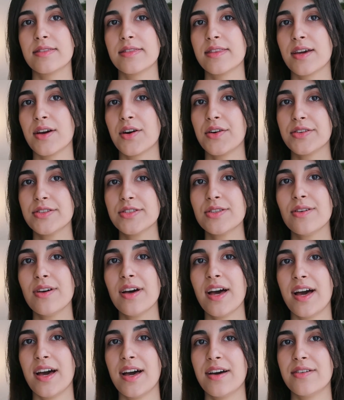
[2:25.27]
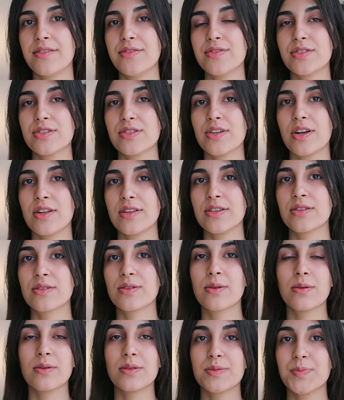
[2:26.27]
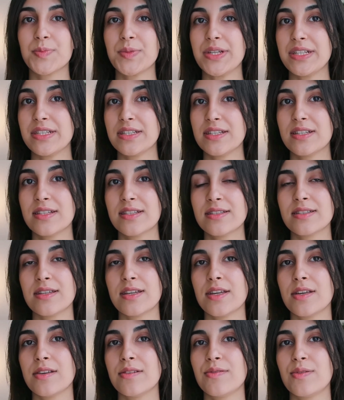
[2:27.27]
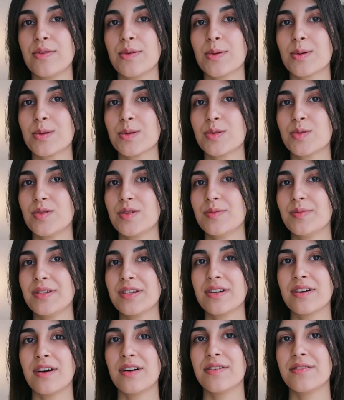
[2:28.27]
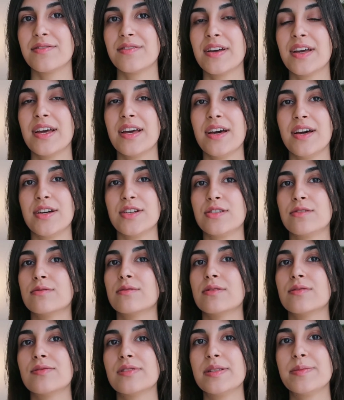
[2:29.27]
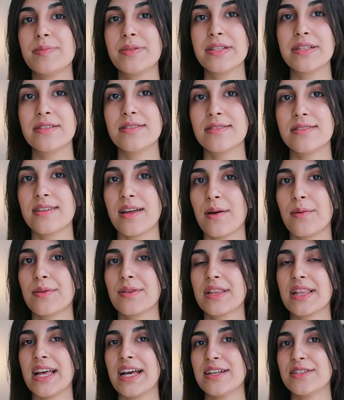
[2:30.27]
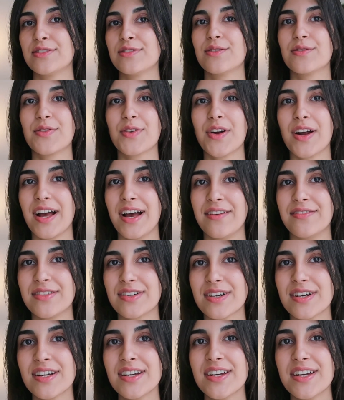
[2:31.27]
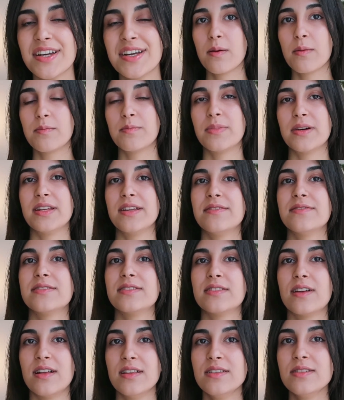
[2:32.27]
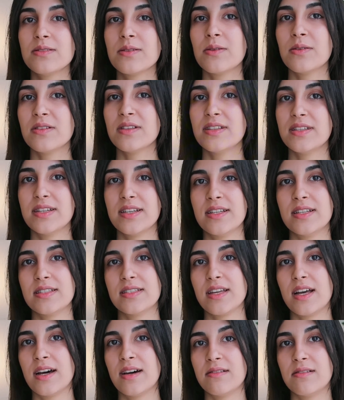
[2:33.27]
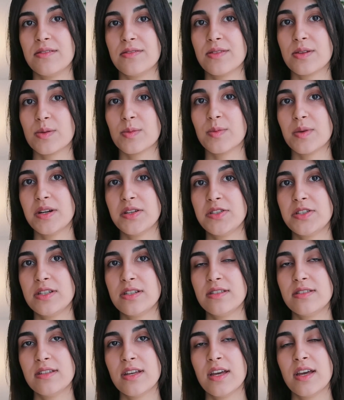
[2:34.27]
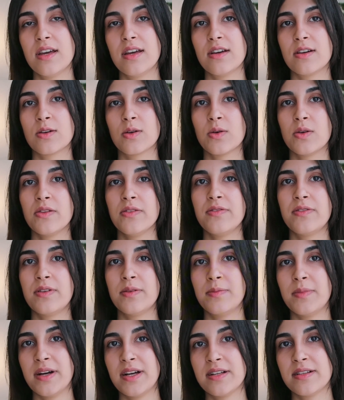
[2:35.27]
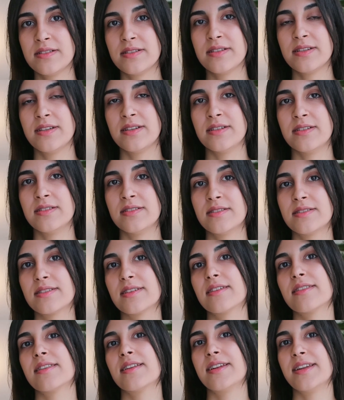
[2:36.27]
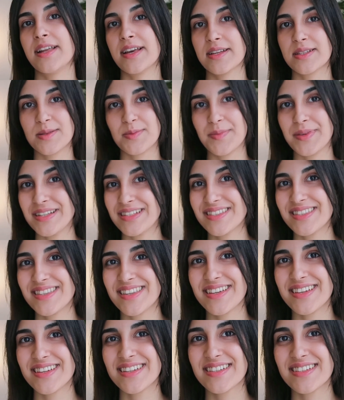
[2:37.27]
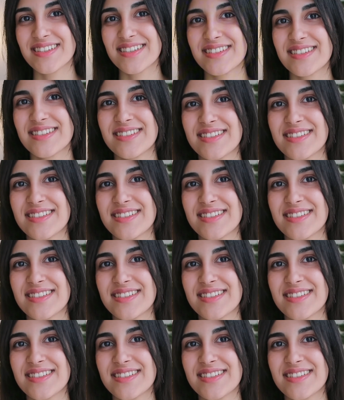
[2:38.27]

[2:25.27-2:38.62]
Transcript: They also have solid gold pieces if you're dreaming of a jewelry piece that would last you forever. But if solid gold is out of your budget, gold vermeil is the next best thing.